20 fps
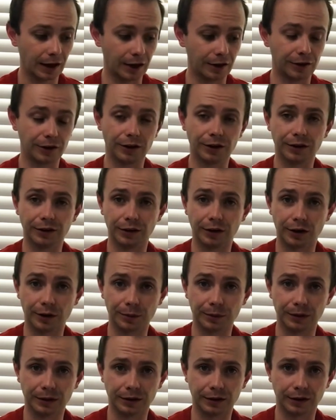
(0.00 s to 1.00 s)
And nor
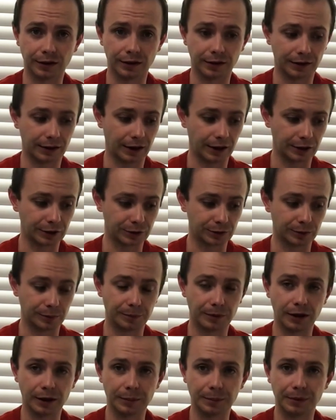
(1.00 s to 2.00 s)
will the actual
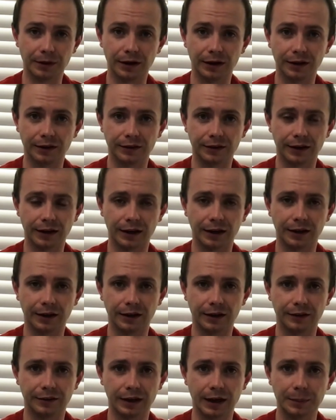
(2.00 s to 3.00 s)
bipod
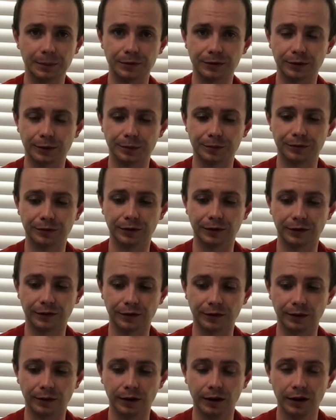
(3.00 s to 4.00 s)
adapter up front.
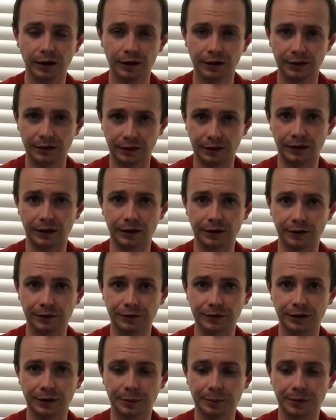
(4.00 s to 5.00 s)
So they're
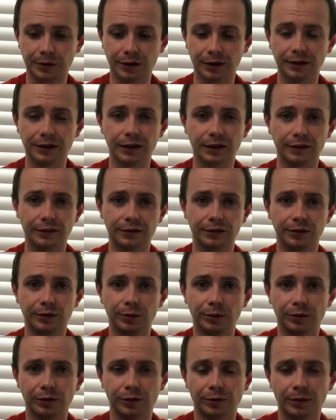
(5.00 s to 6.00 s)
very important things to
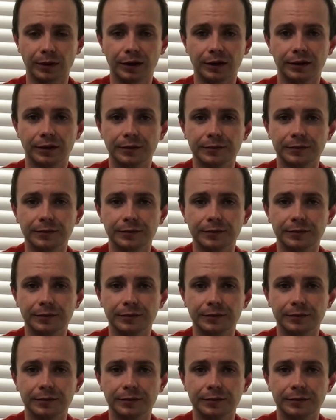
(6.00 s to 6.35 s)
note as well.